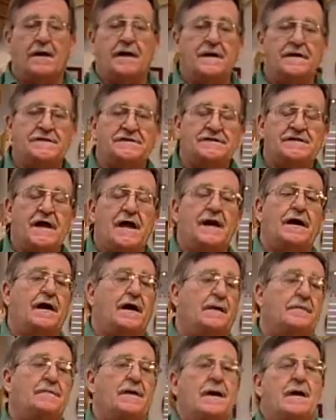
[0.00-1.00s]
is set
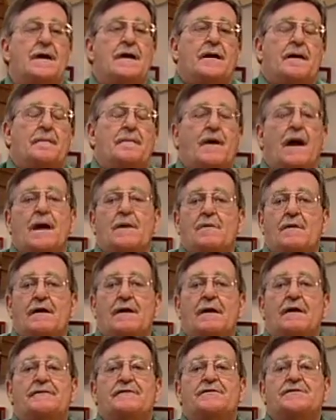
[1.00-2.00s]
up by
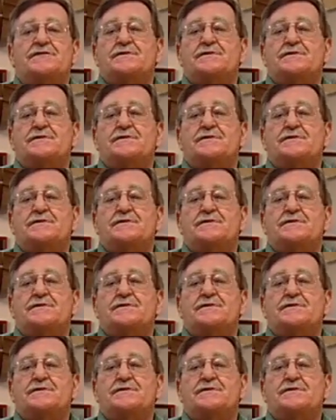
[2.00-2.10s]
whatever